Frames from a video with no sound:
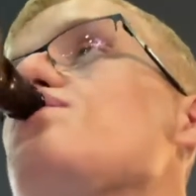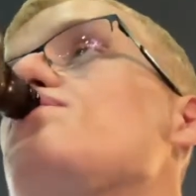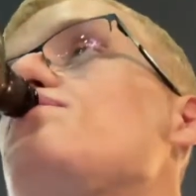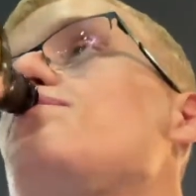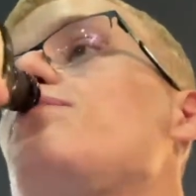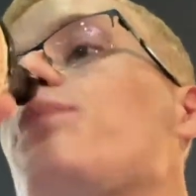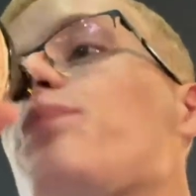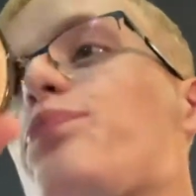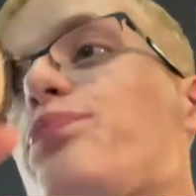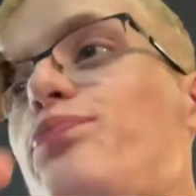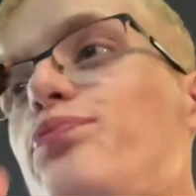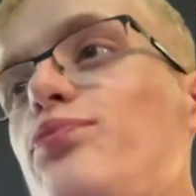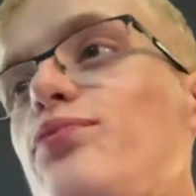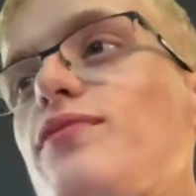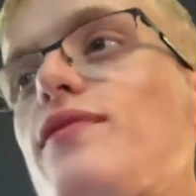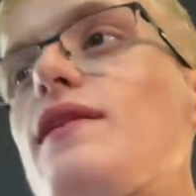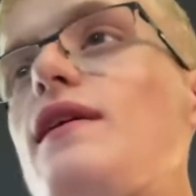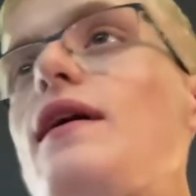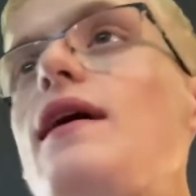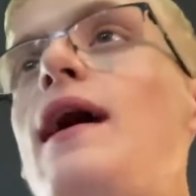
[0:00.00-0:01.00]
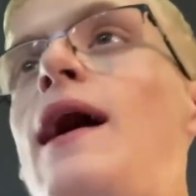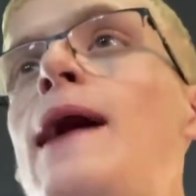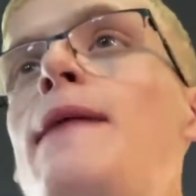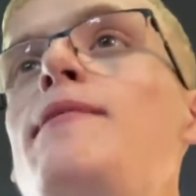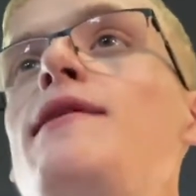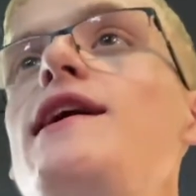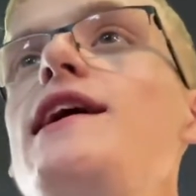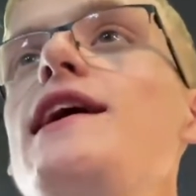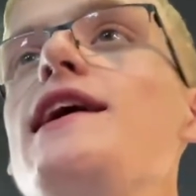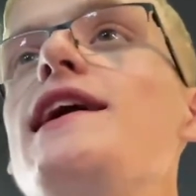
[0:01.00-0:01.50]
Seeing stuff. I'm
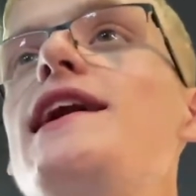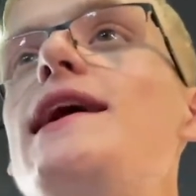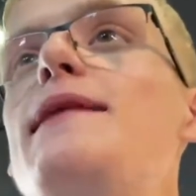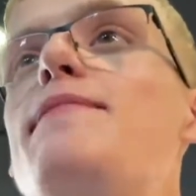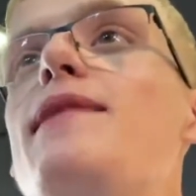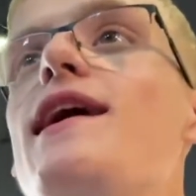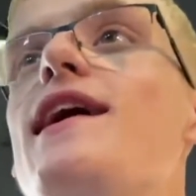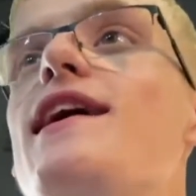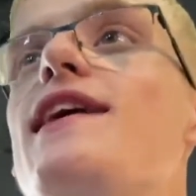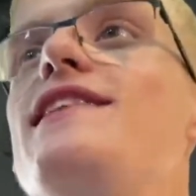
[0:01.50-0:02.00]
legally blind.